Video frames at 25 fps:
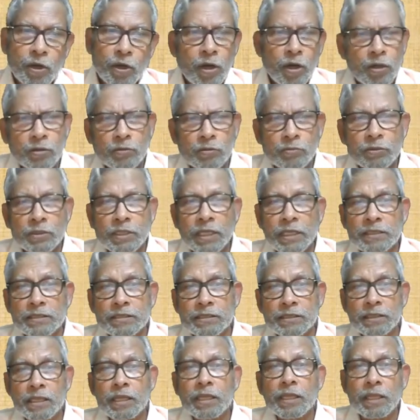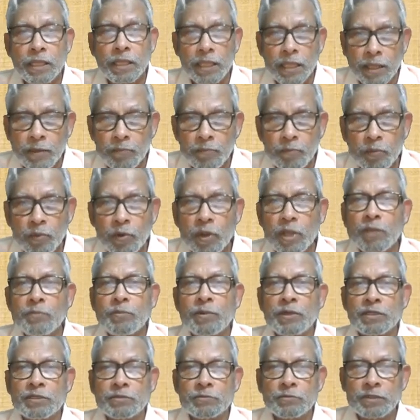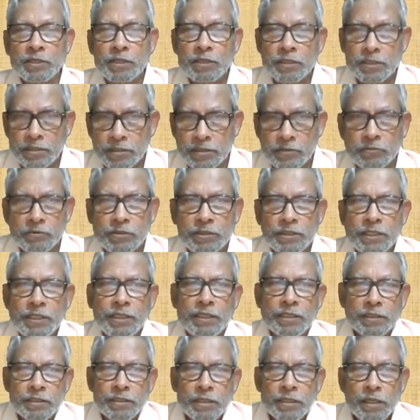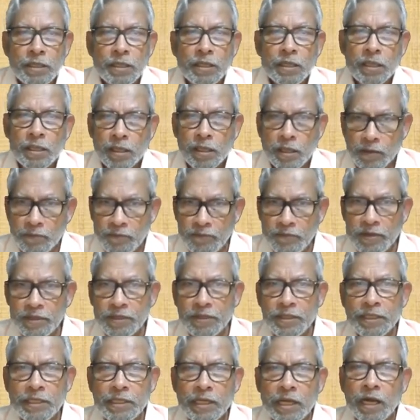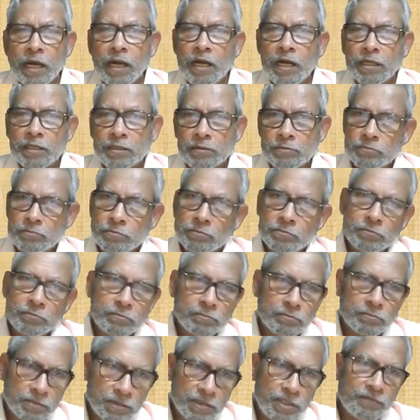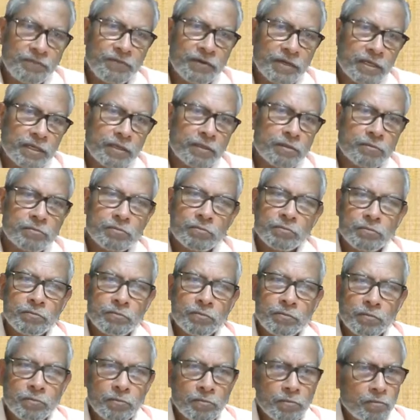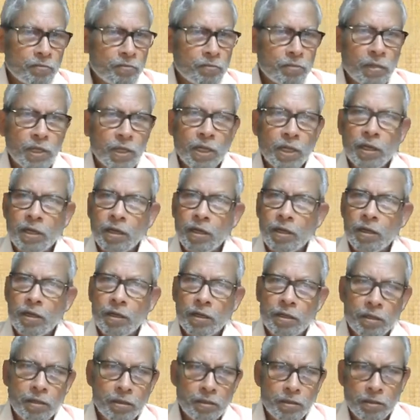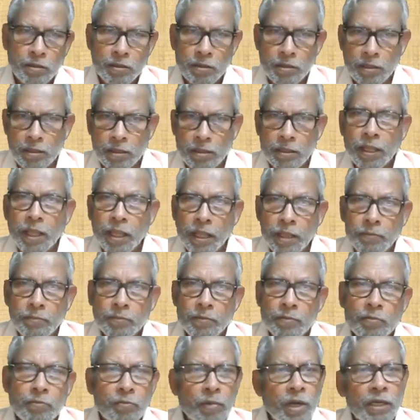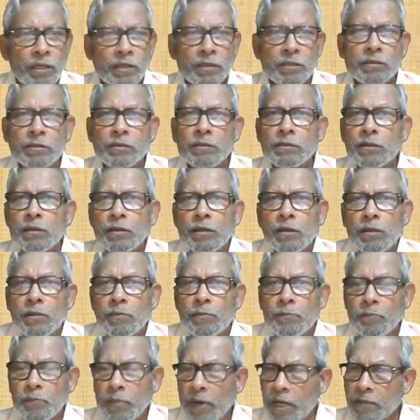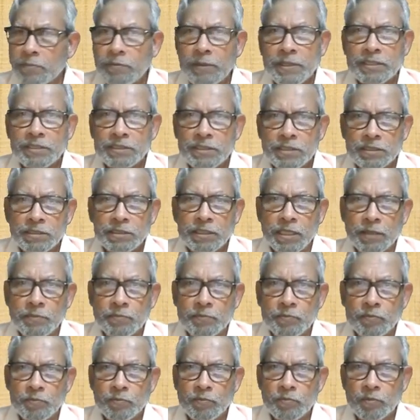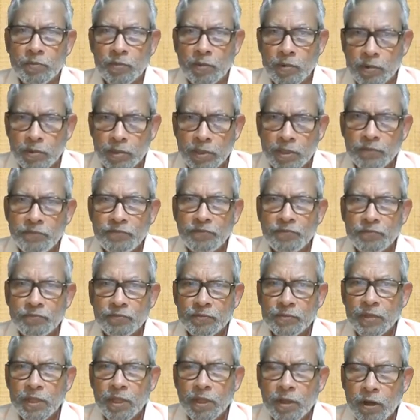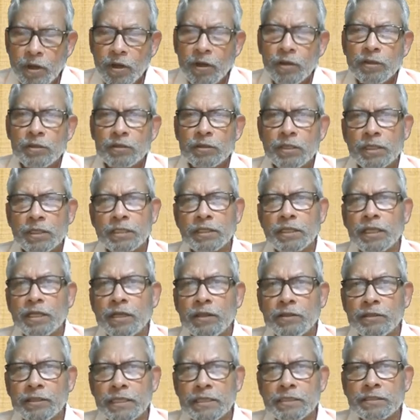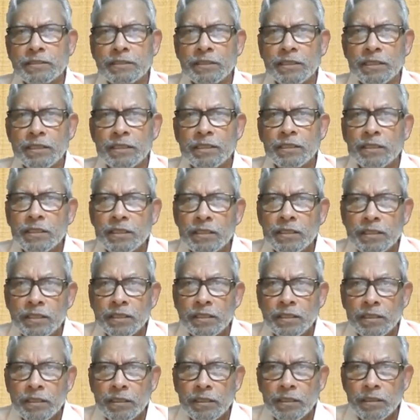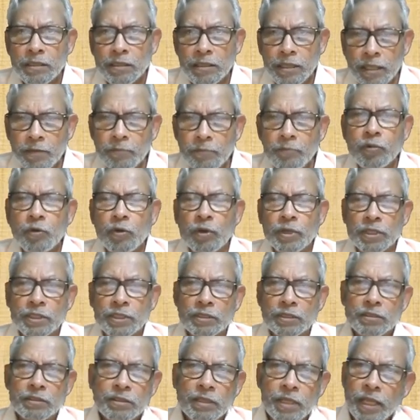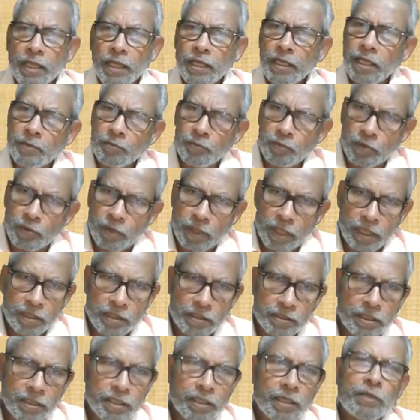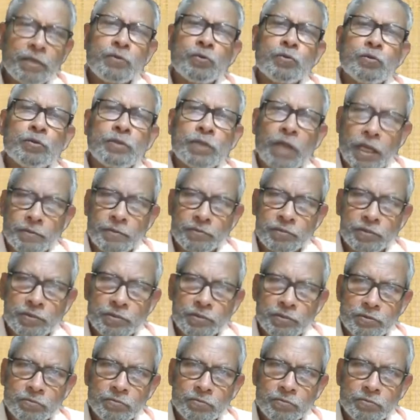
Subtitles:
or we can say the employee participation. Yes, you see, everything are different uh, name, but purpose is same. Or rather, I can say employee and employer. There are two terms.